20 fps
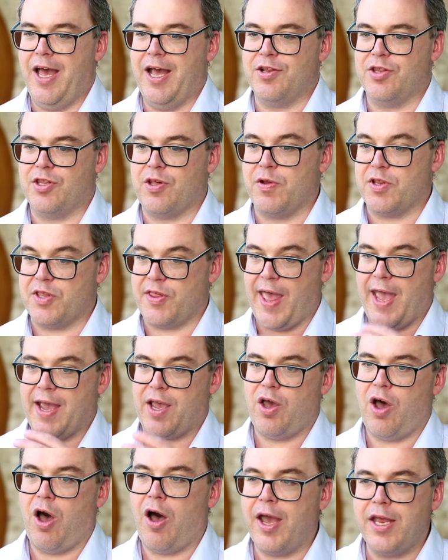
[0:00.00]
And so it's that
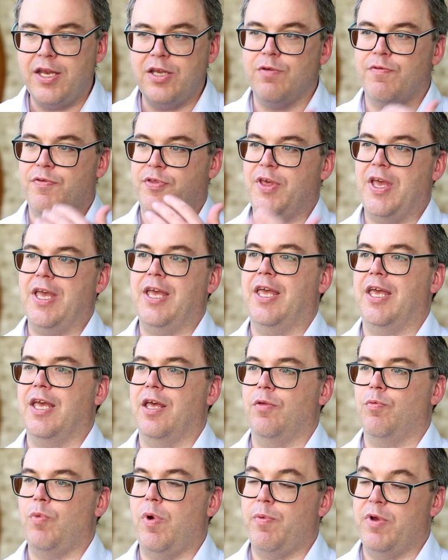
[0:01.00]
kind of
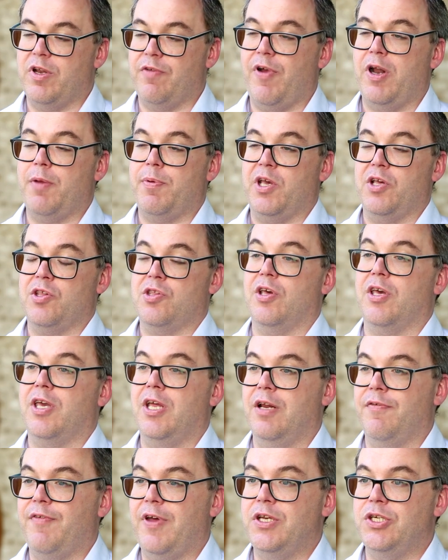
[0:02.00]
thinking when we're developing a
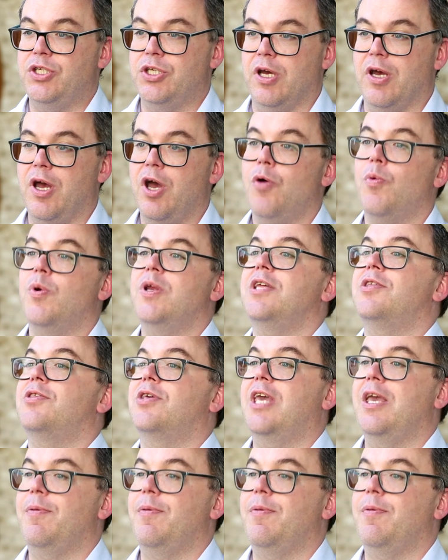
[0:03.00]
circular venture, we need to